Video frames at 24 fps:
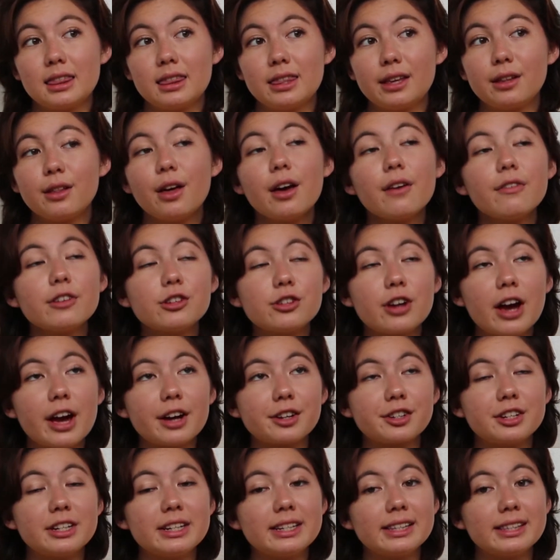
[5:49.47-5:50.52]
the law of
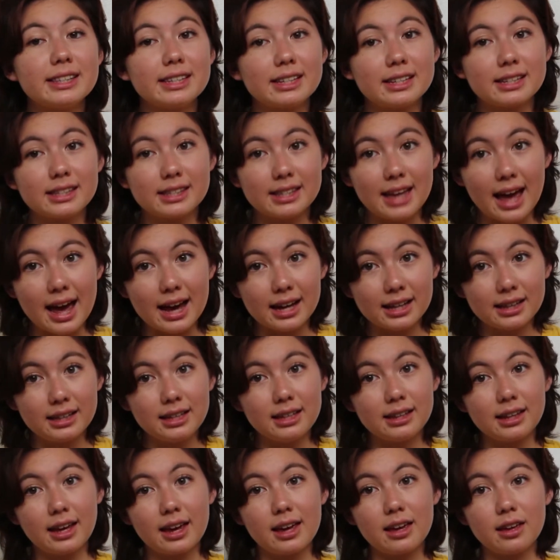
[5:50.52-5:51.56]
attraction is
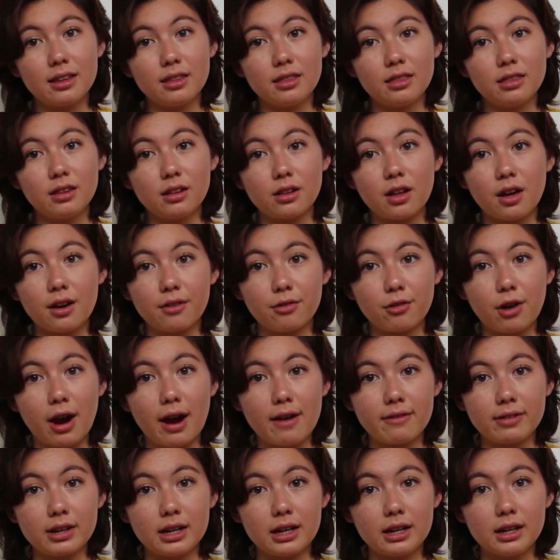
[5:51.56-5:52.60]
exactly like the law of
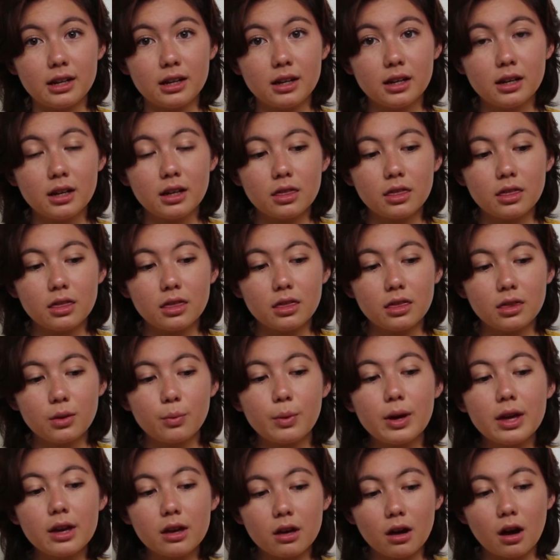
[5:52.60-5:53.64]
gravity. The
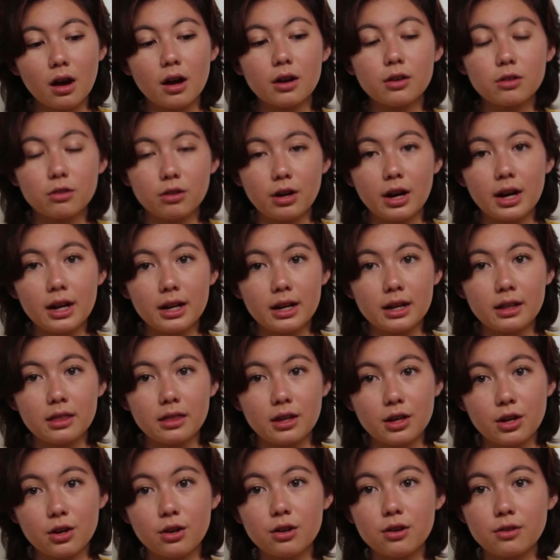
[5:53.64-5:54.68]
way God created
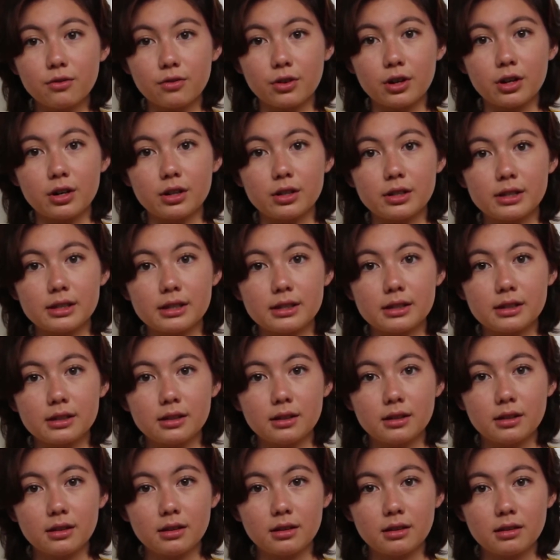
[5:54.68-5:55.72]
the
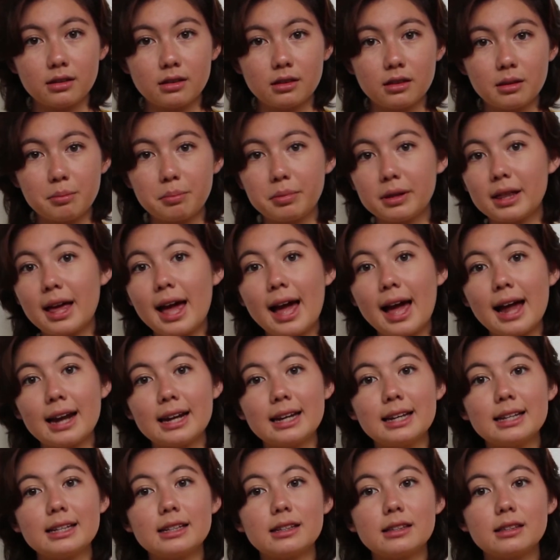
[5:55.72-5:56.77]
universe, the
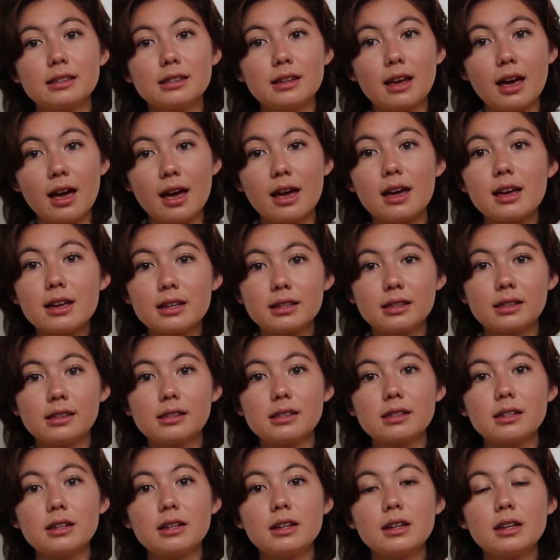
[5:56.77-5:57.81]
planets,
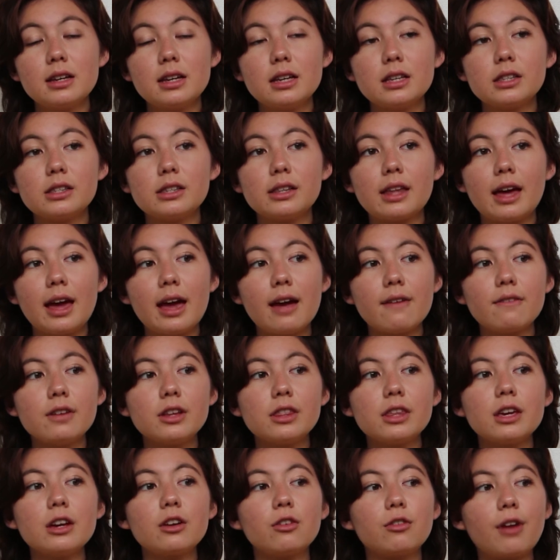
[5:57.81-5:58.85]
us, is so that
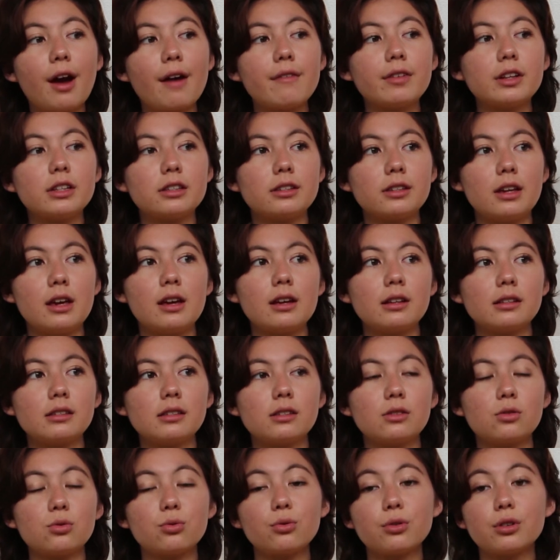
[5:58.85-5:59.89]
everything
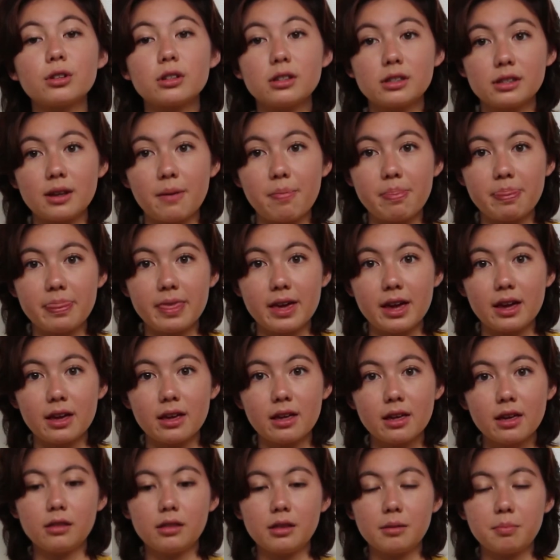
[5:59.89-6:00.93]
gravitates towards something.
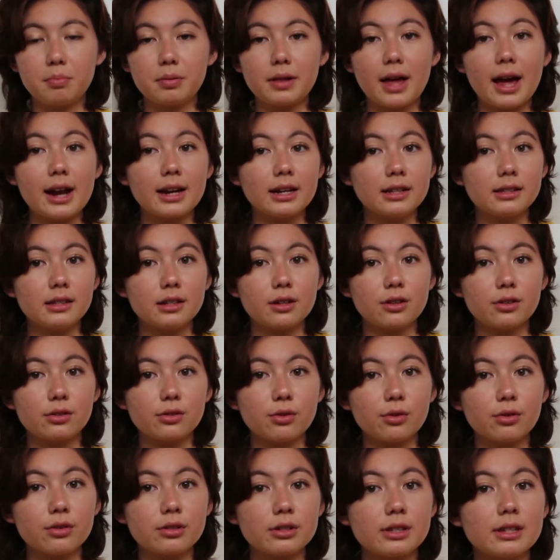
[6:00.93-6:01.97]
The planets in our
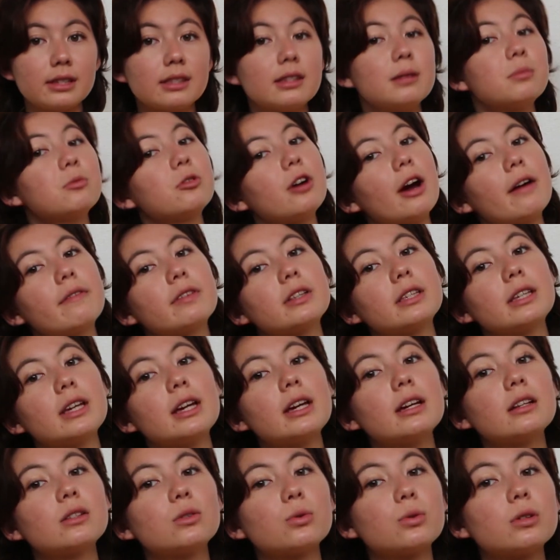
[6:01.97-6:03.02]
solar system gravitate